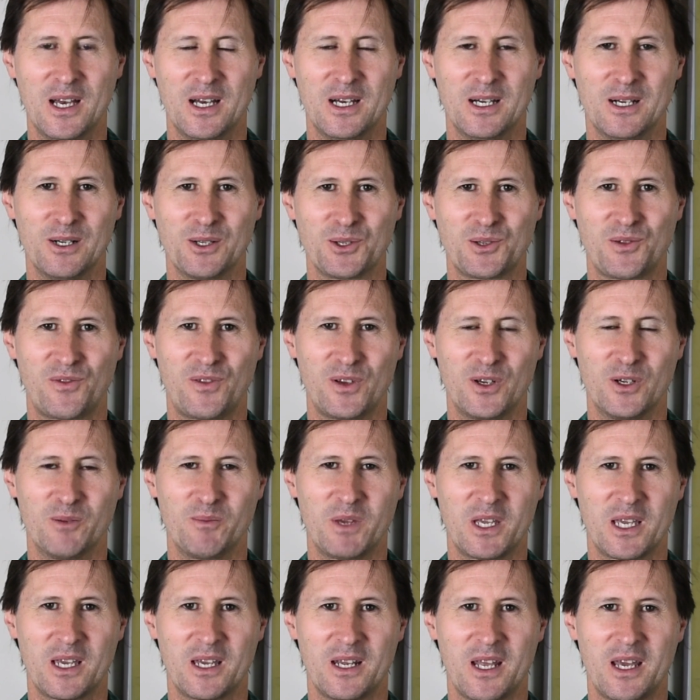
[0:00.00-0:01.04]
I was
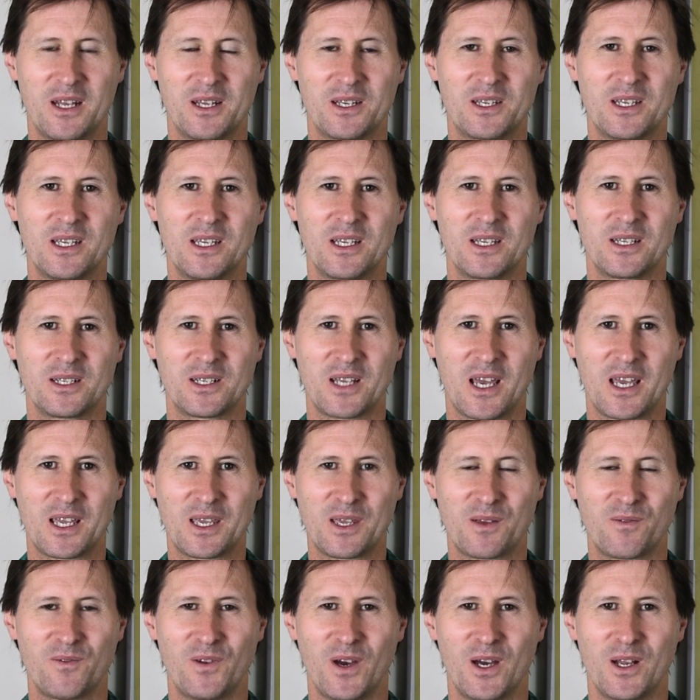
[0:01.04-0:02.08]
filming and editing and
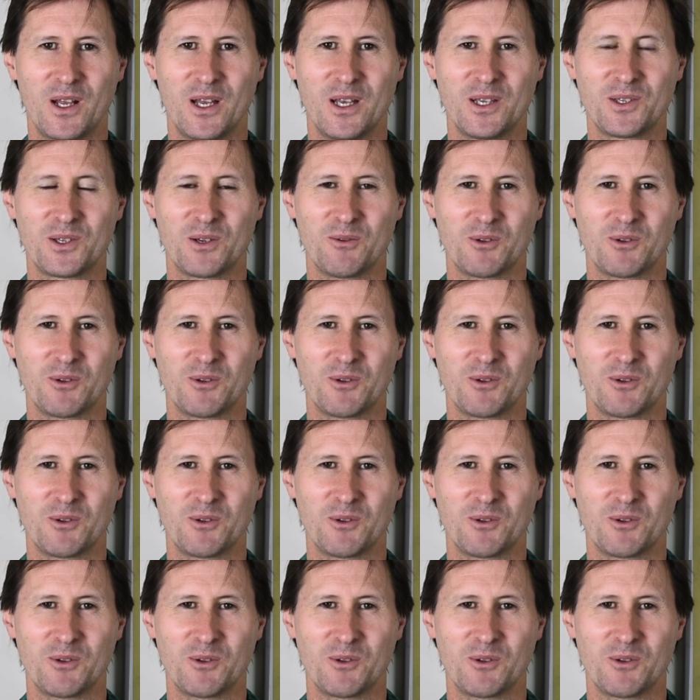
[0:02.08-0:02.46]
taking photos.